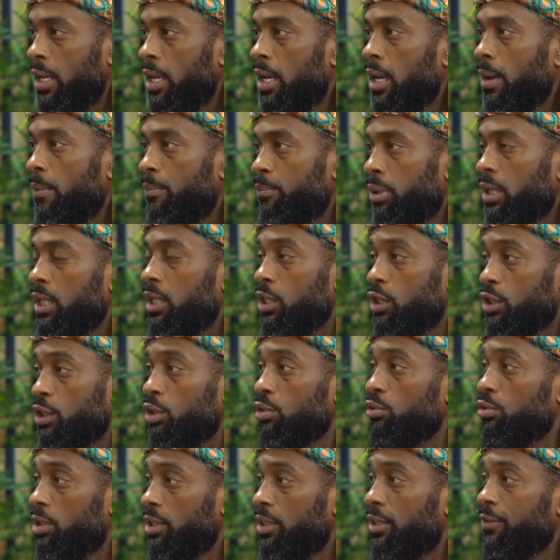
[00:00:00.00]
but it
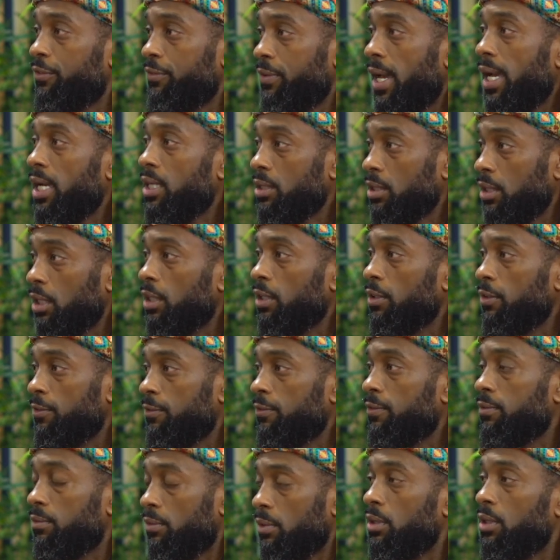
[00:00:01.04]
shows the effects
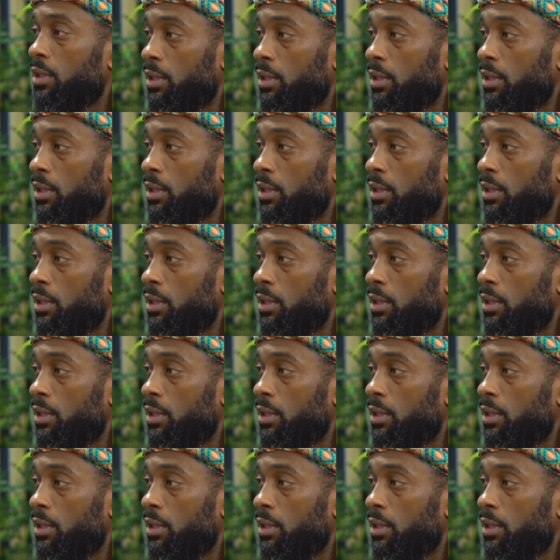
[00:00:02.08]
of